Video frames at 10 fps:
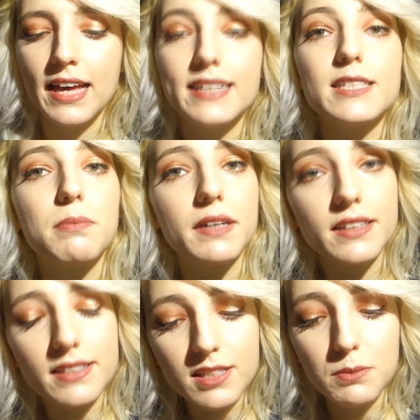It's by
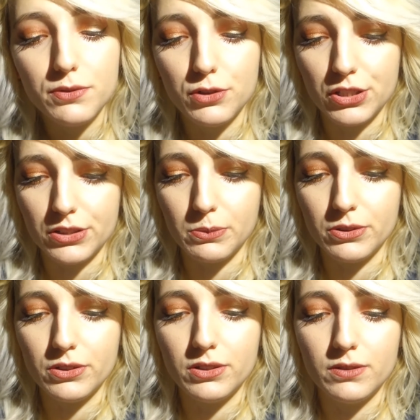Elizabeth
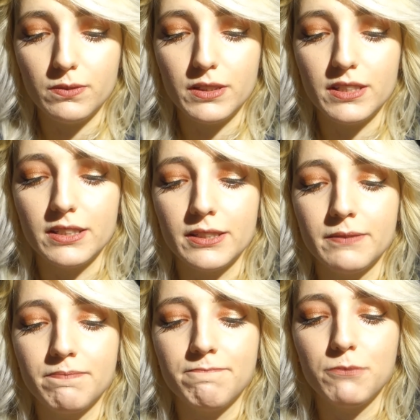Gilbert, the
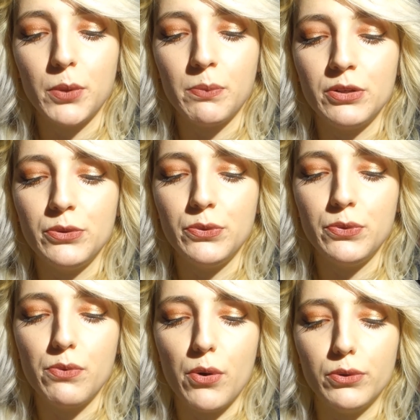woman who
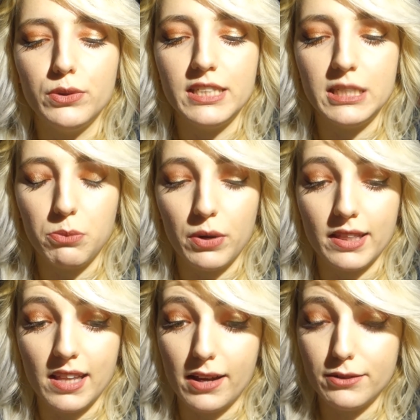wrote Eat, Pray,
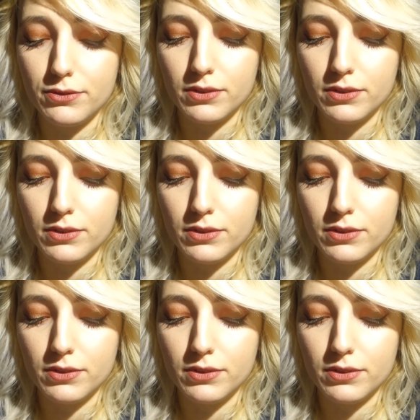Love.